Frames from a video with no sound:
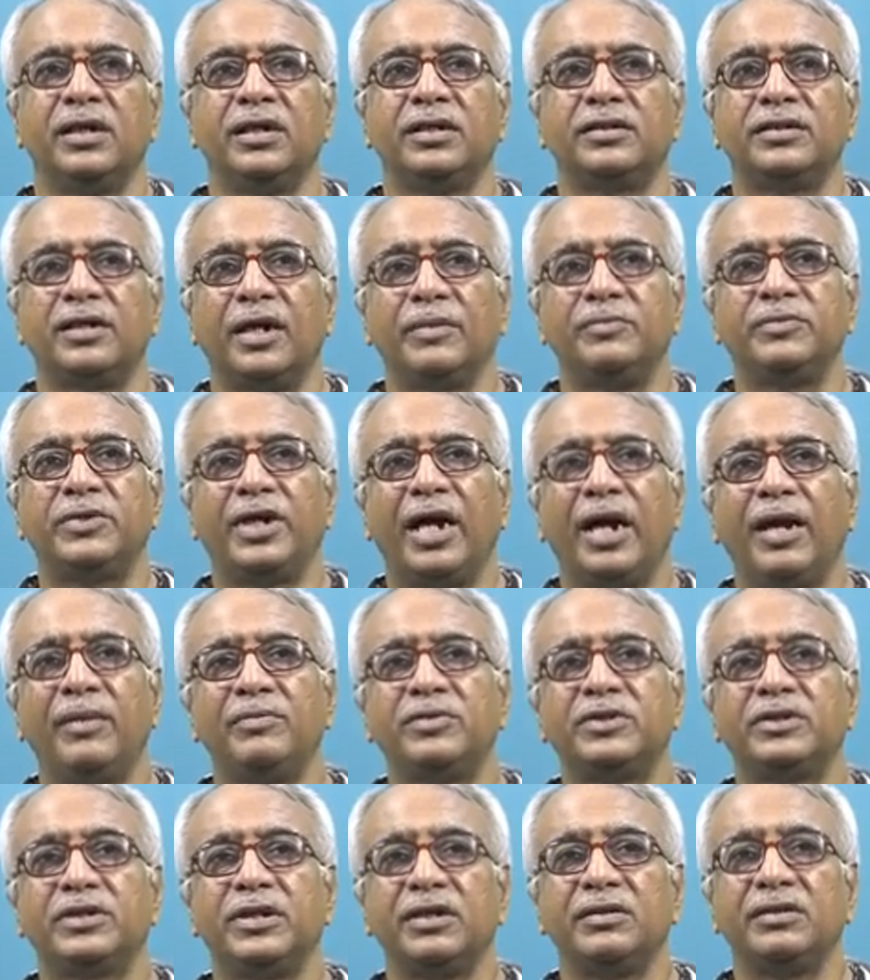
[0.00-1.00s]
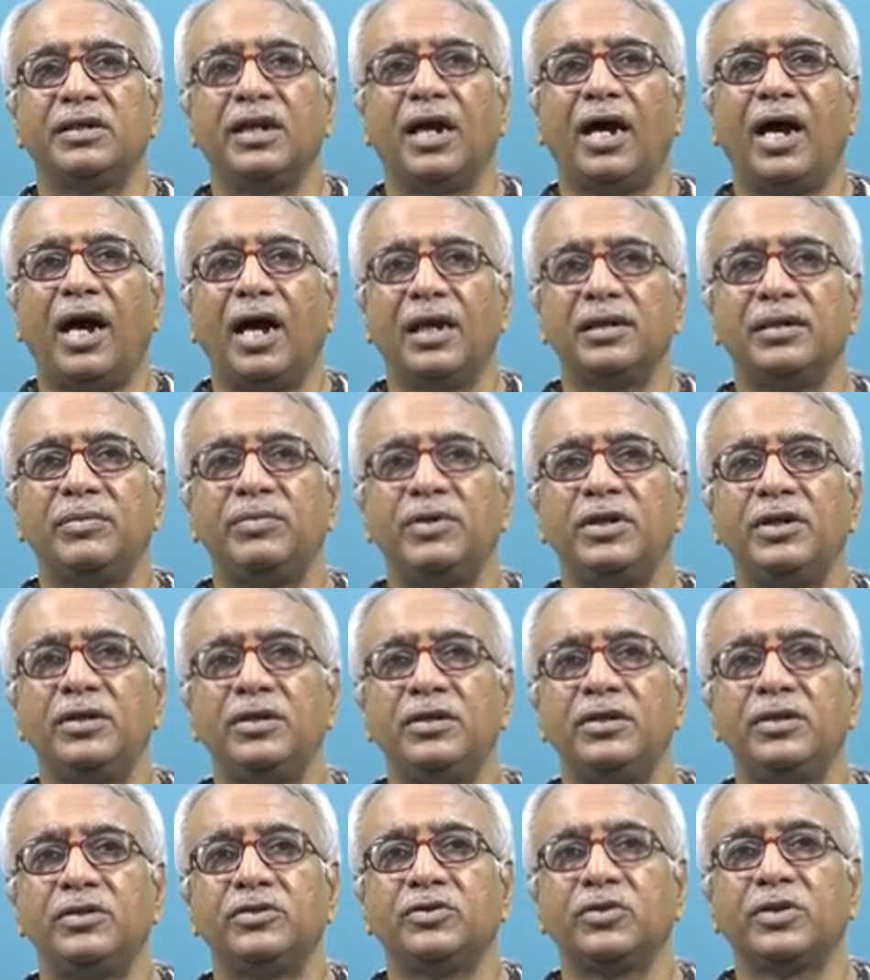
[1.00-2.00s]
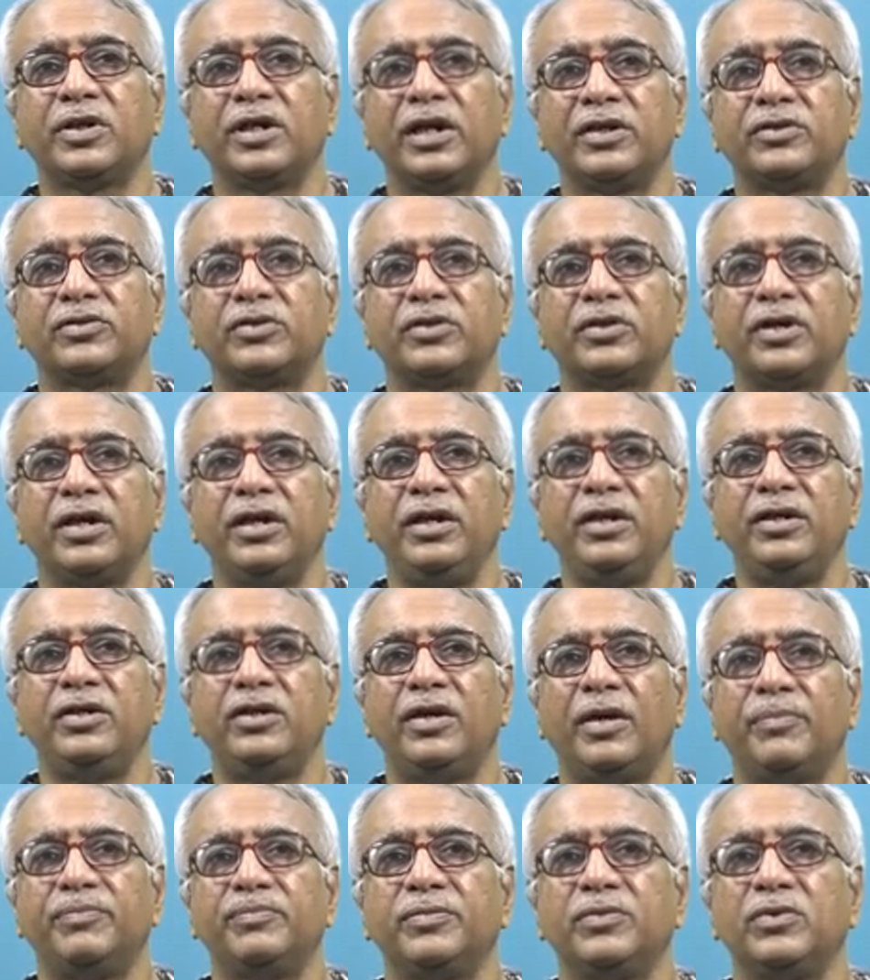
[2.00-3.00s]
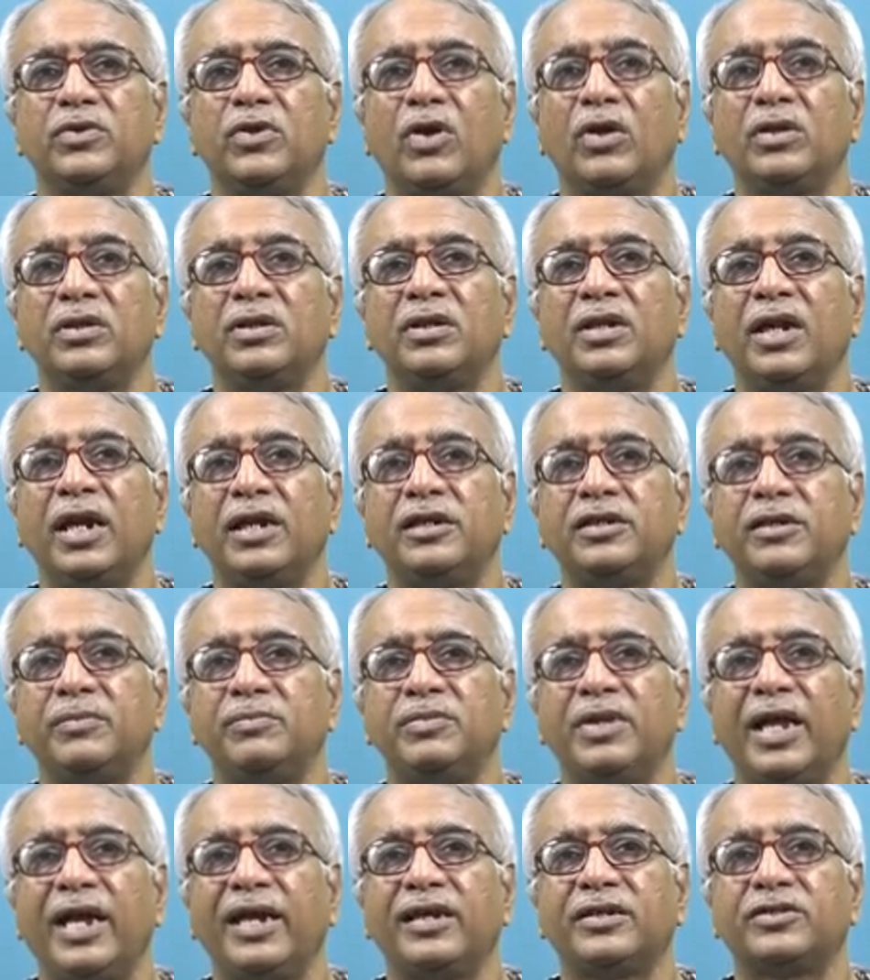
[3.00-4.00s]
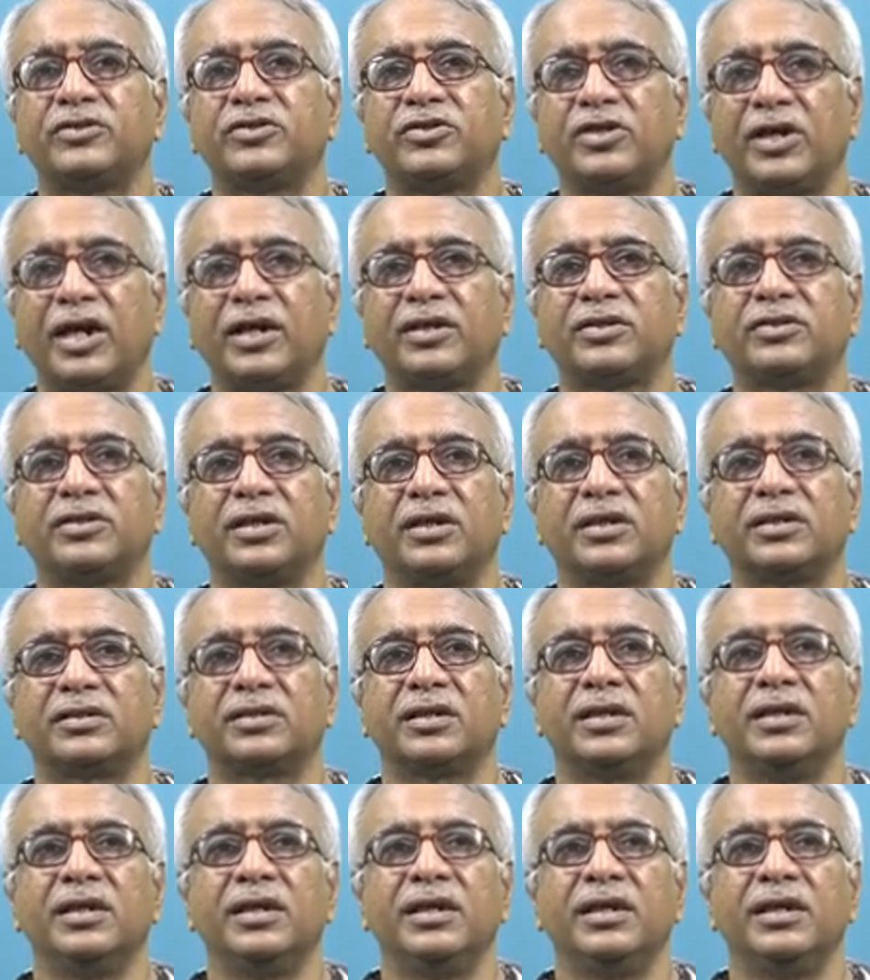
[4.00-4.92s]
sometimes seem unable to get rid of non-native-like structures